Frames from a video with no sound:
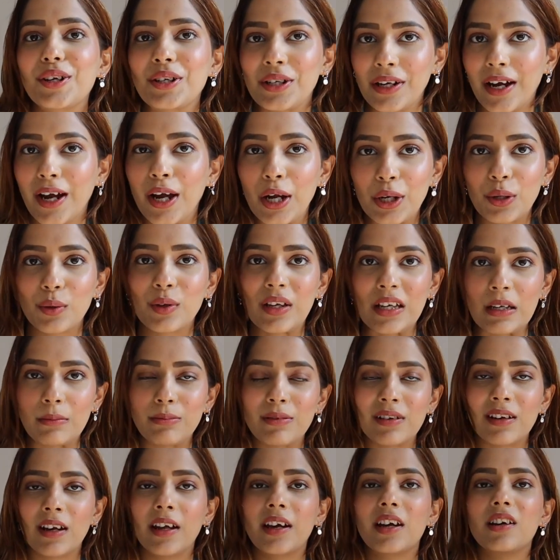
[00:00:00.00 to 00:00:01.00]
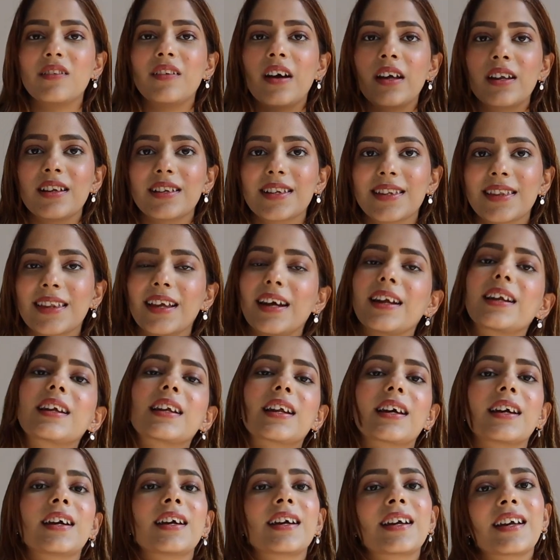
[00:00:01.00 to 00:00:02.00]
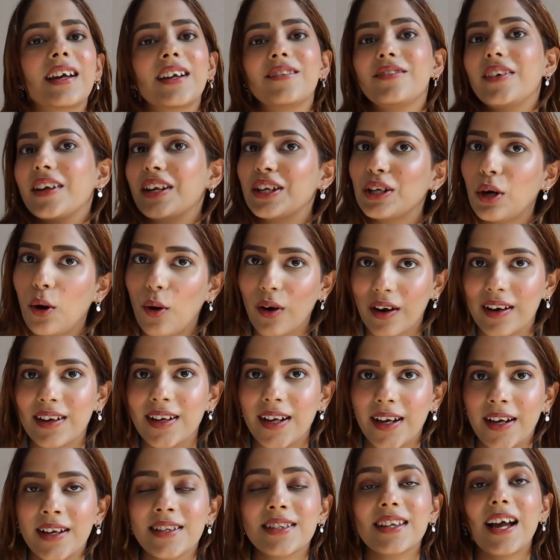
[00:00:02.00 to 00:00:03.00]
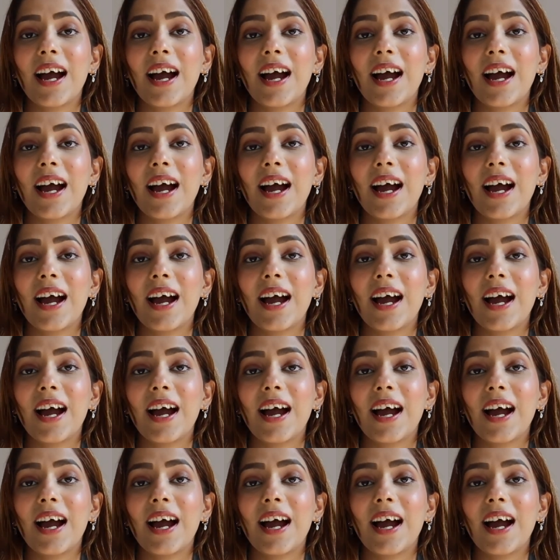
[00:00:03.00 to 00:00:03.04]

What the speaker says: try to keep it like very aesthetic and very organized.